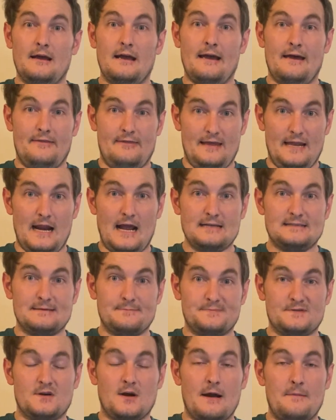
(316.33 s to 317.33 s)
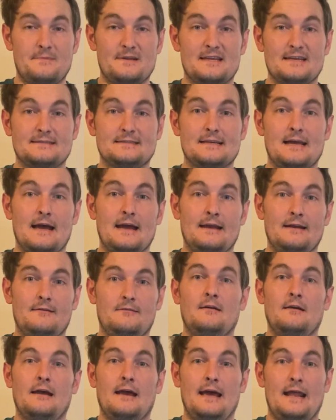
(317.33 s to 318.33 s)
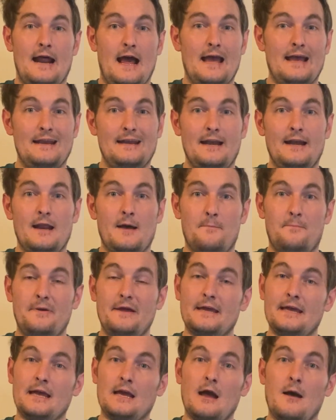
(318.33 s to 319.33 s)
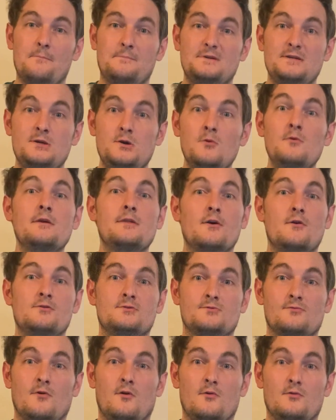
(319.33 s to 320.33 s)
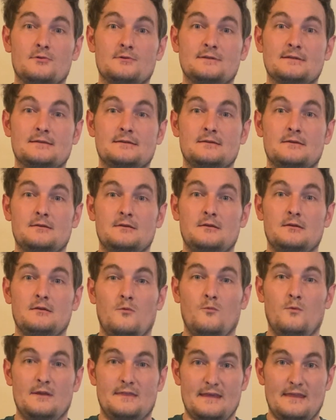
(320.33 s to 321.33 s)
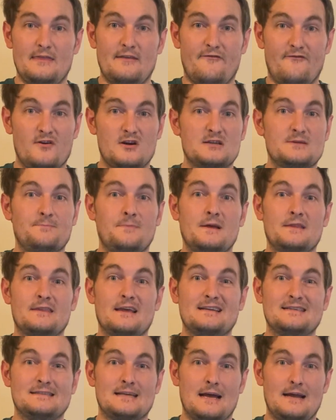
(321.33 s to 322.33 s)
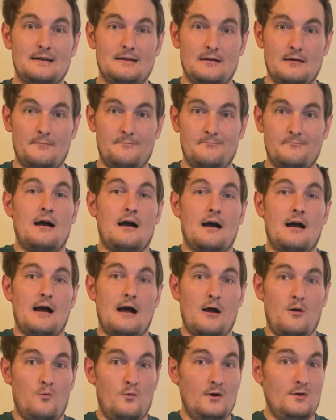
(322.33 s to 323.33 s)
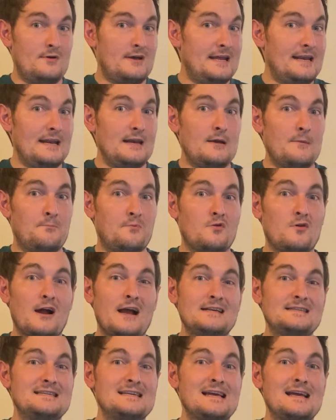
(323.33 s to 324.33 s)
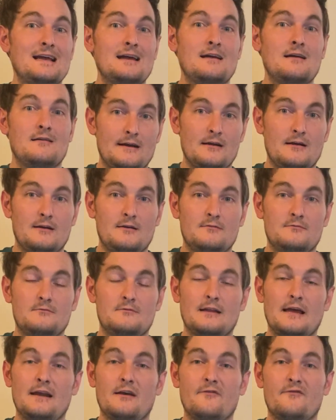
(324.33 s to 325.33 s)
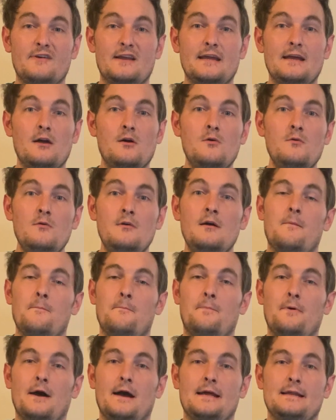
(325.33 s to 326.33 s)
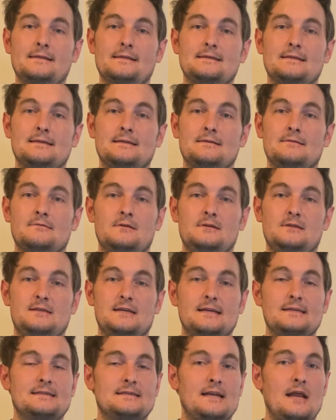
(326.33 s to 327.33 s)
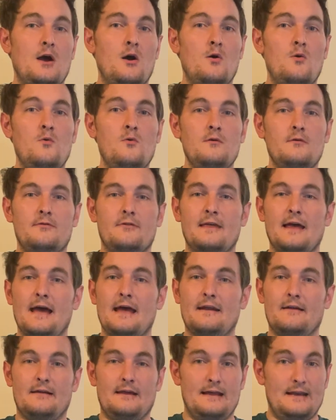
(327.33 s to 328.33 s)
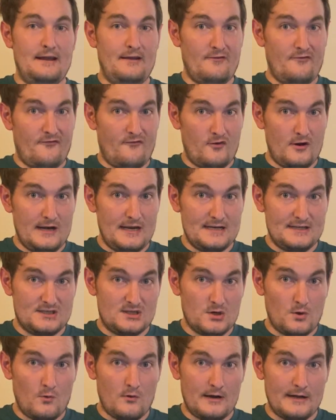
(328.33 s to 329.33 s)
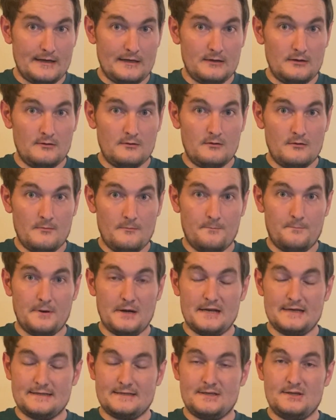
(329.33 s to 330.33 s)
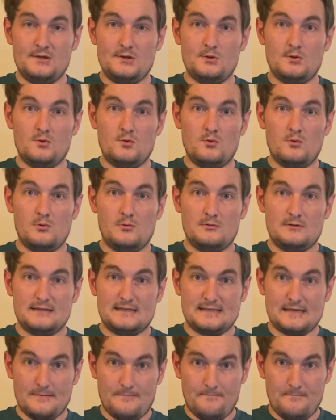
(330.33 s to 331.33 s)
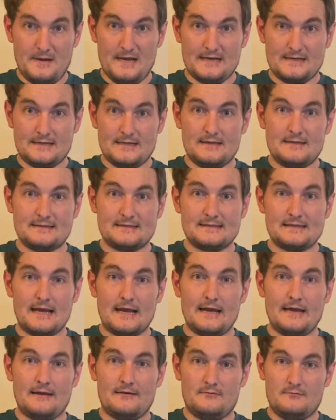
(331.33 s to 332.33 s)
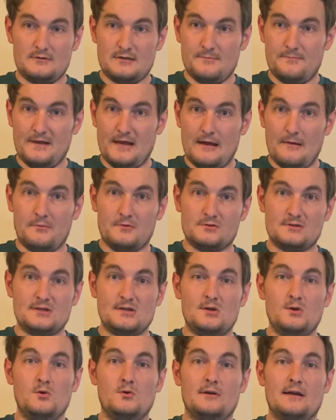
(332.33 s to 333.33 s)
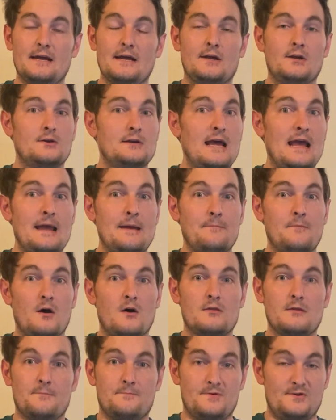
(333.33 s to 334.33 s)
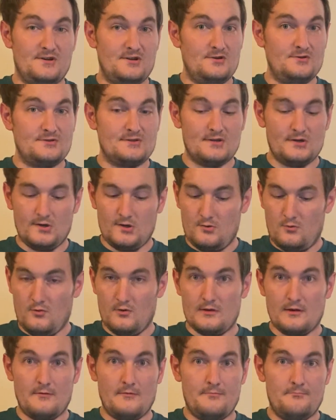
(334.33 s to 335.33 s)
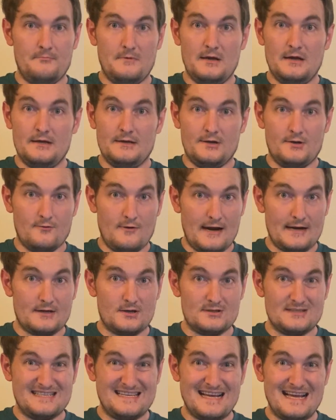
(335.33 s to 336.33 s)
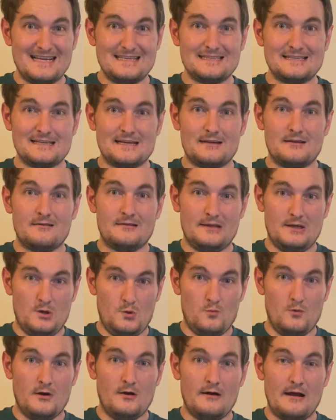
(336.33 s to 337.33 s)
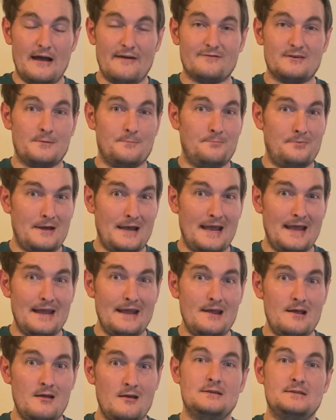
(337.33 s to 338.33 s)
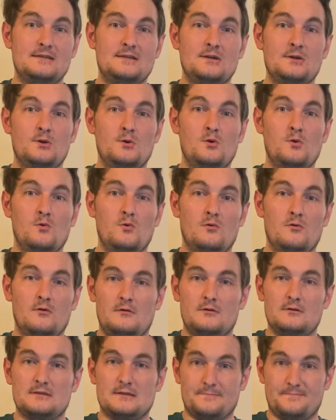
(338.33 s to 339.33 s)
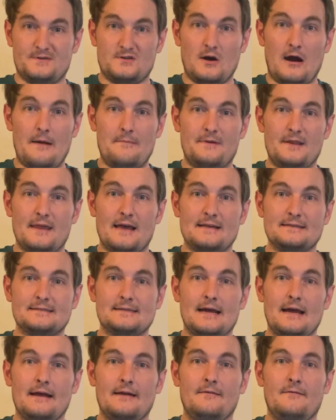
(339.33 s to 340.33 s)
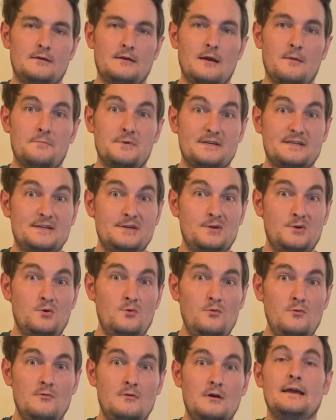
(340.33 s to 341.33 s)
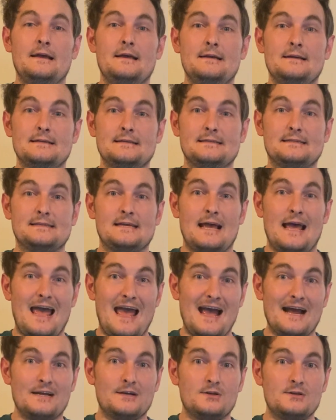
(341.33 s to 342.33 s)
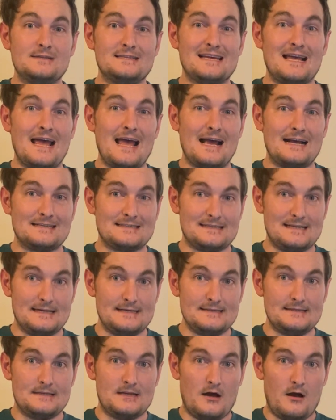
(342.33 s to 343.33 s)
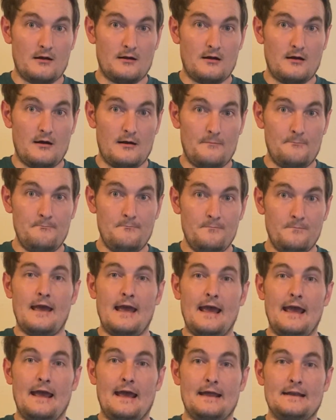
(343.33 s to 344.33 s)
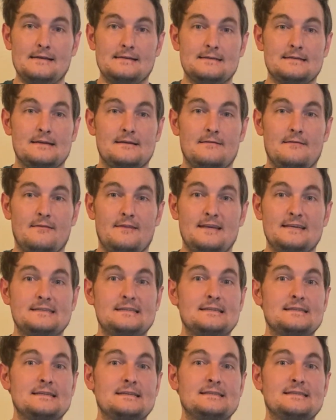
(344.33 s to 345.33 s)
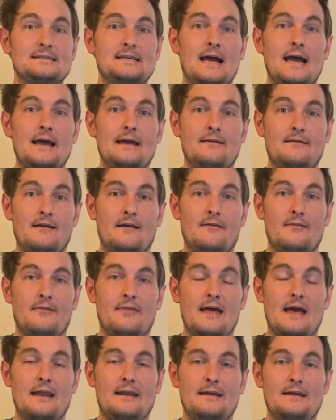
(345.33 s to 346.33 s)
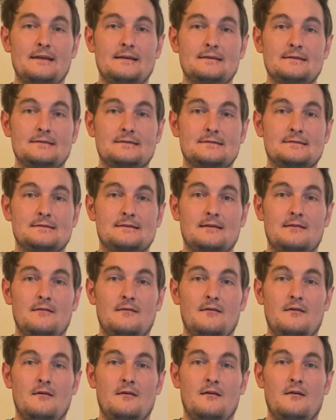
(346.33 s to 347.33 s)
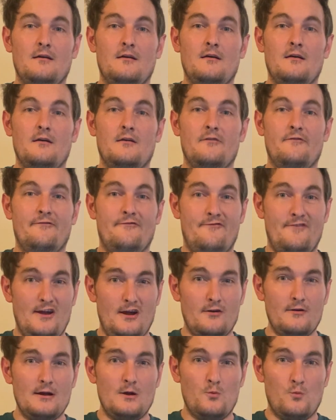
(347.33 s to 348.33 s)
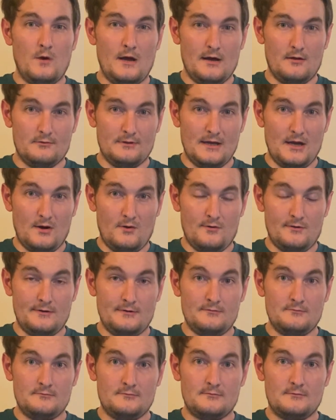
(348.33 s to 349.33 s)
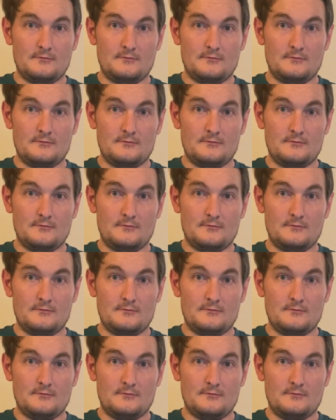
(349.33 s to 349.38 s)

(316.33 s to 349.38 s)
and then I subscribed to the site, and I ended up picking up 2 of those roles within the first month I signed up. I will get into pricing in a later video, but just know that it is free to join, but to submit to the site, to be able to get your name on the producer or the director's desk, you will have to pay to subscribe to that site. Number 2 is actorsaccess.com, and this is a site that is very well known.